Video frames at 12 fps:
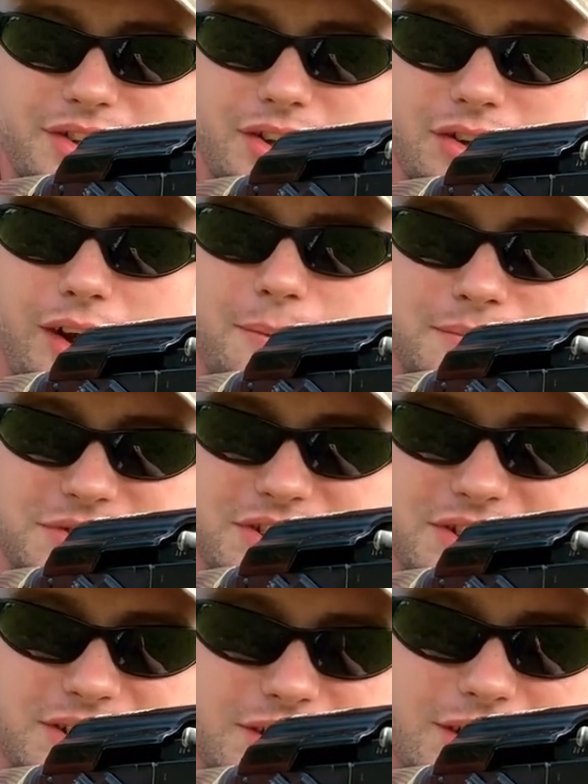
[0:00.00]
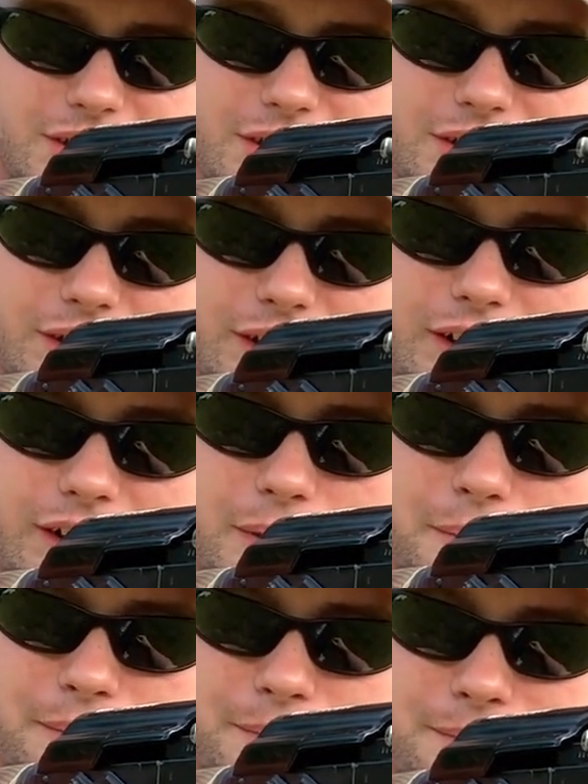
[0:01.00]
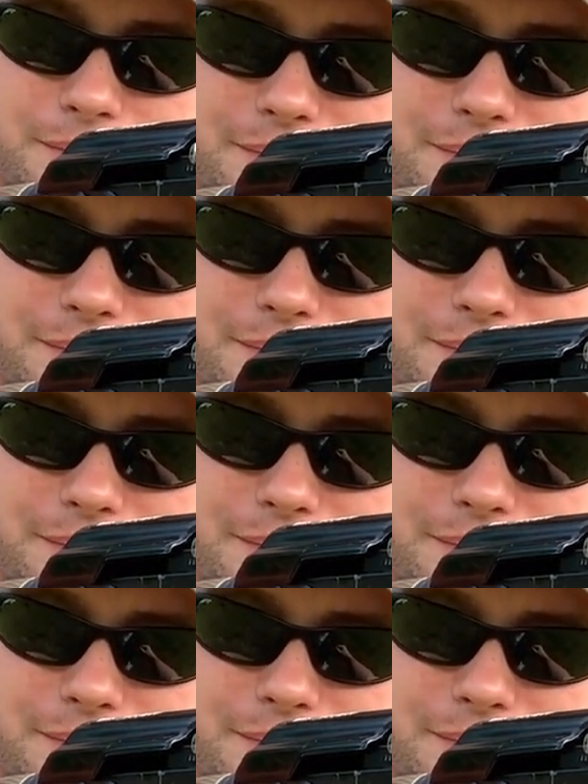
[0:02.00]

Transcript: clumsy um,